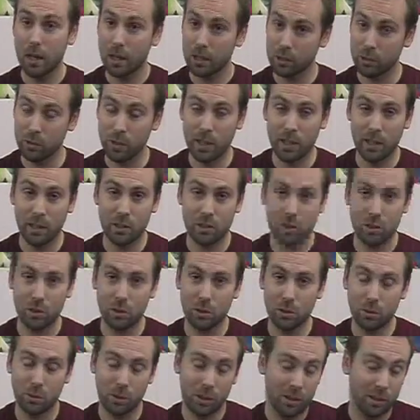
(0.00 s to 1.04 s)
great
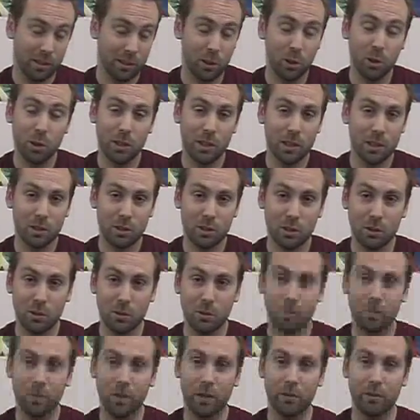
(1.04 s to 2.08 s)
issue, or a good
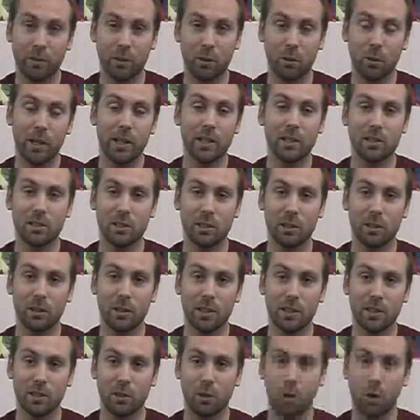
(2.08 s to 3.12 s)
issue of a great
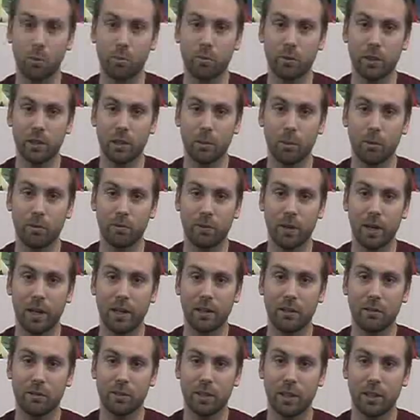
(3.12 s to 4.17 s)
series, and hopefully
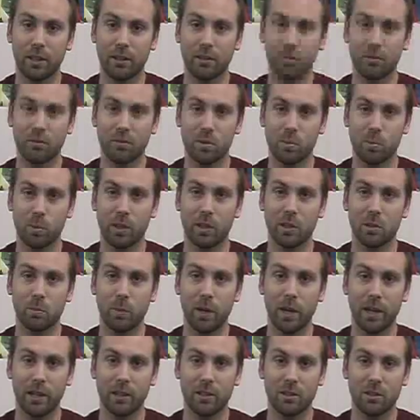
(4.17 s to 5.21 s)
#5 kind of springs
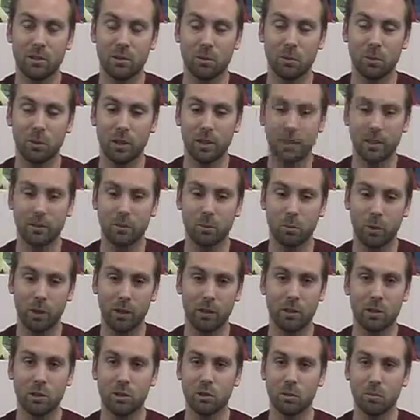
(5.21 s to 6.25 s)
back to where
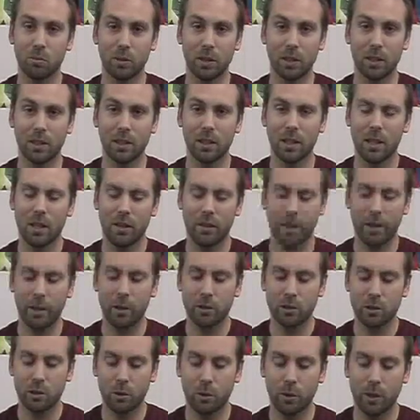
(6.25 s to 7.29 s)
it should be. They
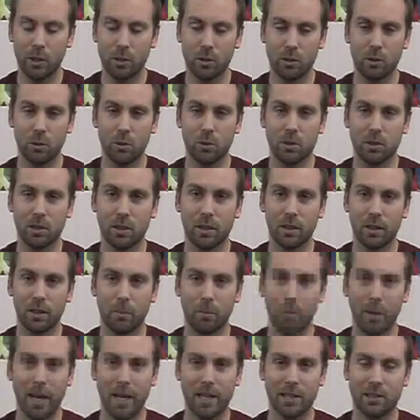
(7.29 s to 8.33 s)
also introduce a
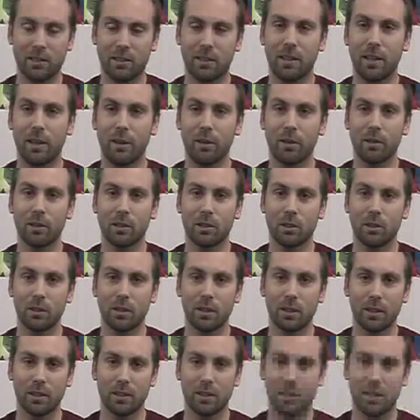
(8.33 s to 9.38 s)
masked character
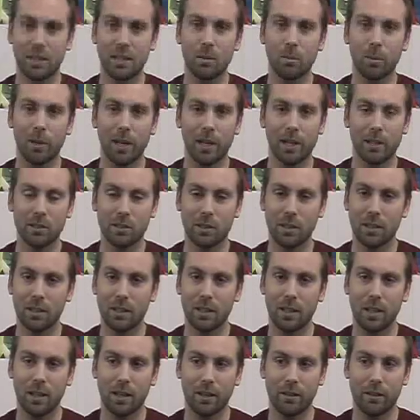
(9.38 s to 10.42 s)
in a ski mask
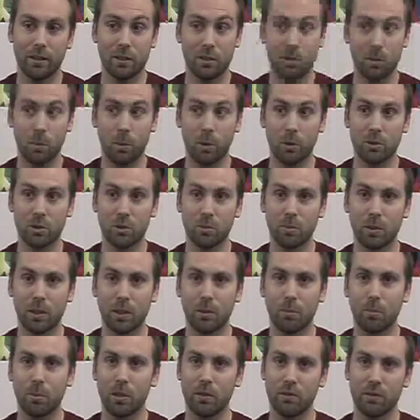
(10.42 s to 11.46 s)
that's supposed to be
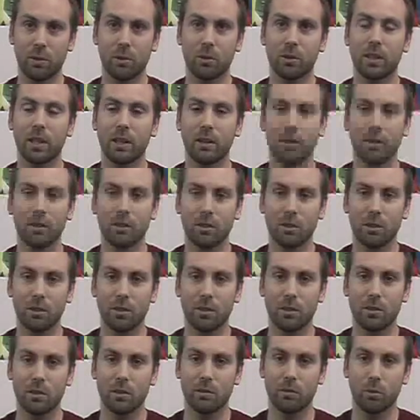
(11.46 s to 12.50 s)
a pivotal character in
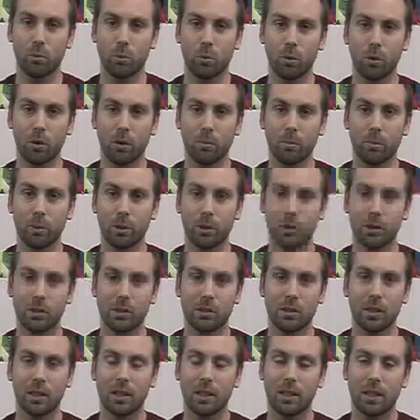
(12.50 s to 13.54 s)
the Civil War
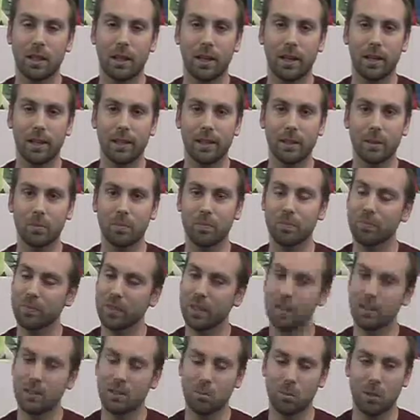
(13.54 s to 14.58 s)
books.
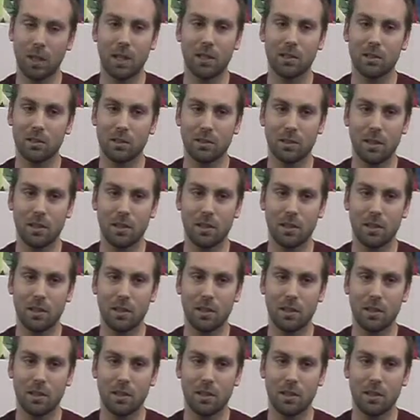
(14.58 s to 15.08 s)
Some guesses